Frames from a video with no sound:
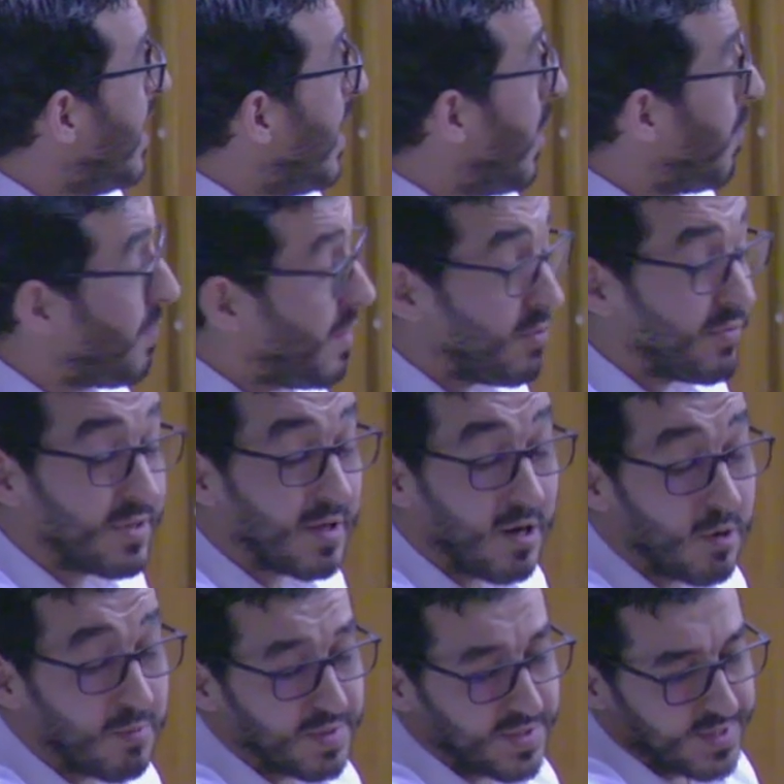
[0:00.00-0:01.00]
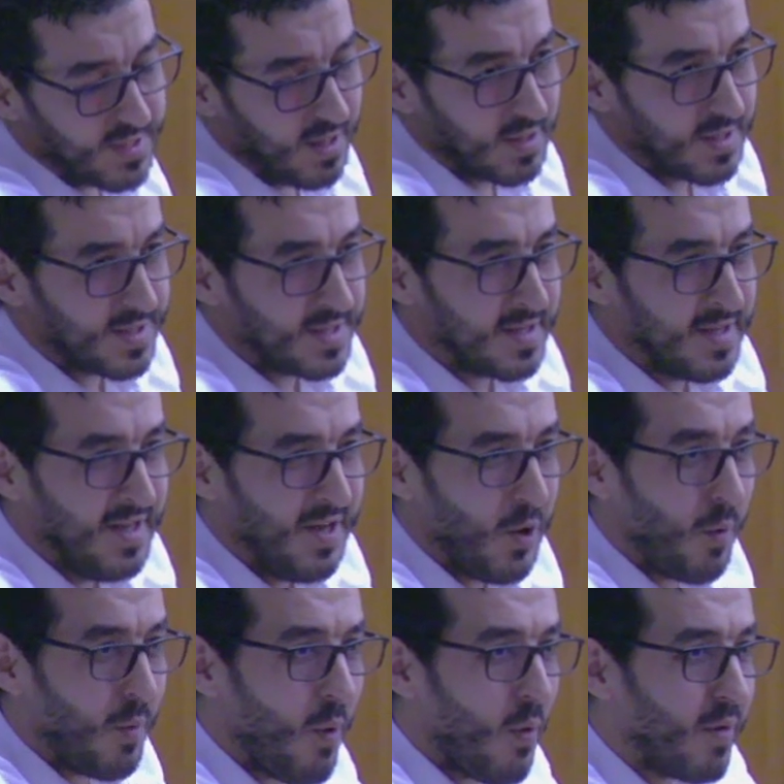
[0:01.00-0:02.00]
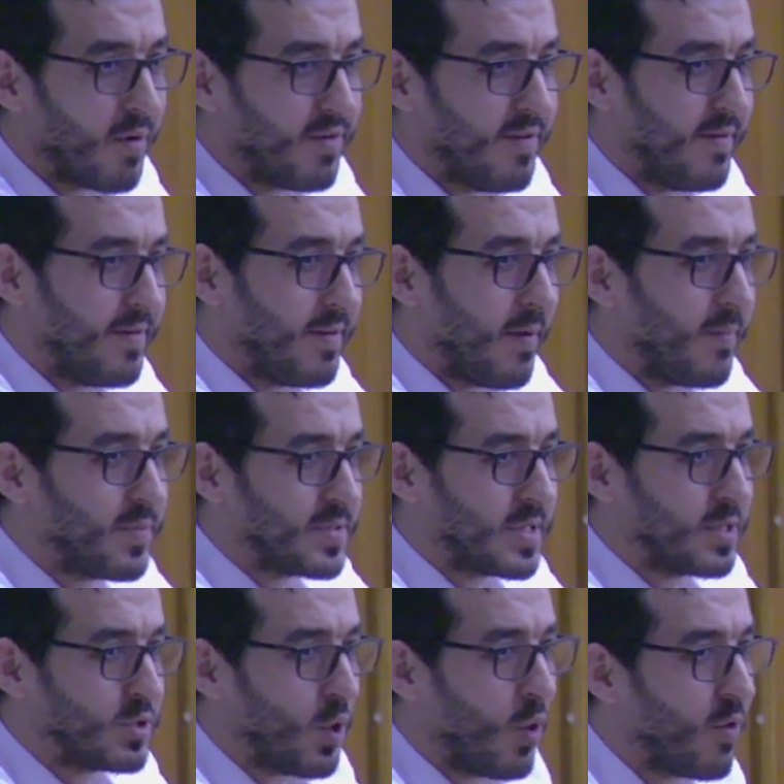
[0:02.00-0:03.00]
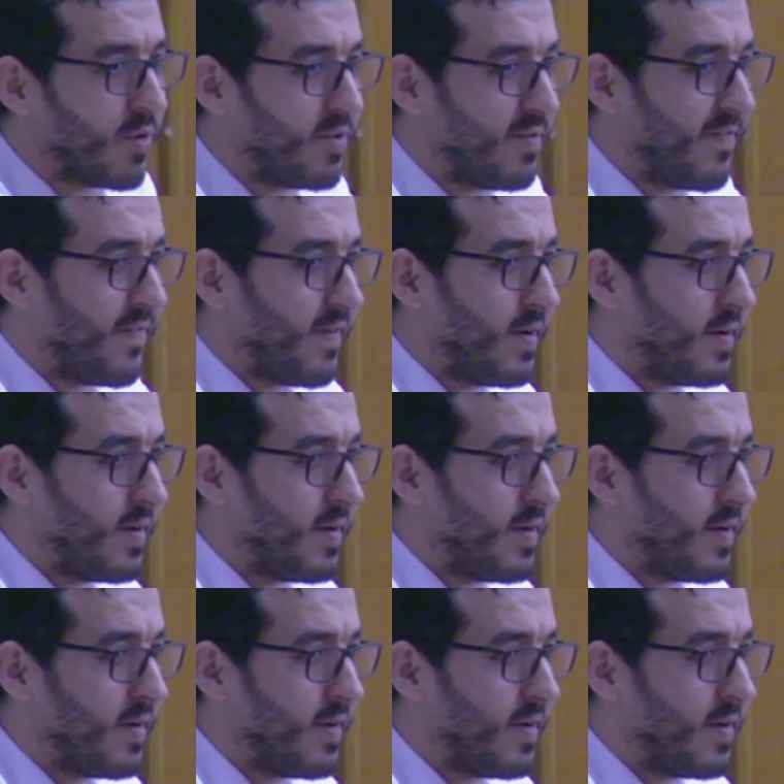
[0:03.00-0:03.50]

About the obstacles. All the obstacles, all the